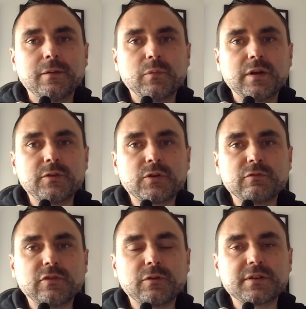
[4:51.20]
You can
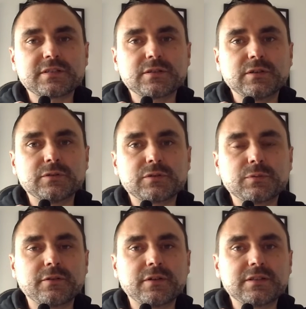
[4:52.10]
follow us on
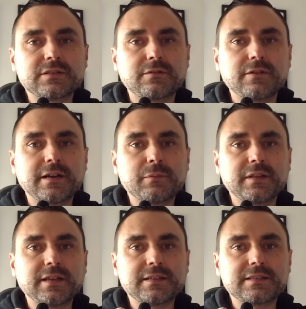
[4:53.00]
Twitter and Instagram, and
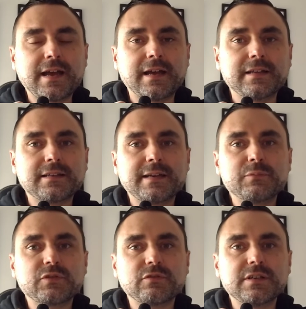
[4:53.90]
that's
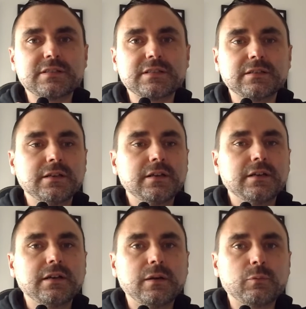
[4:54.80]

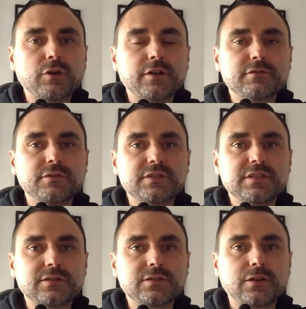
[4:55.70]
@GamesFreezer, and we're over on
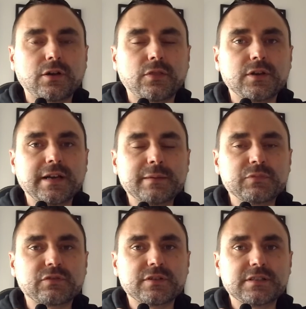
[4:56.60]
TikTok, The
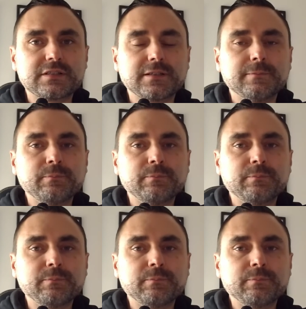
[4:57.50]
Games Freezer,